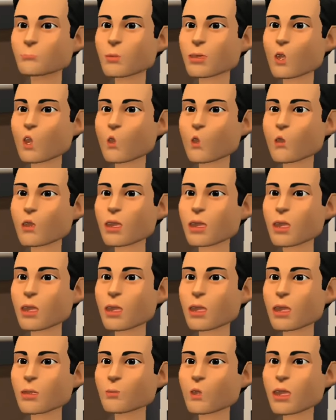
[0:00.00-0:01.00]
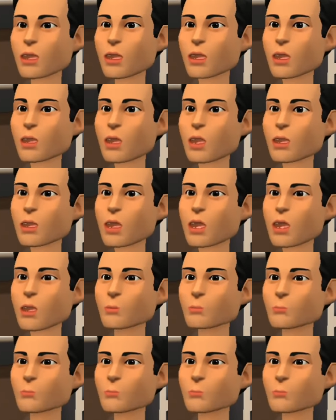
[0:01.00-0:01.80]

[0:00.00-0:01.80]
by offering help when they need it,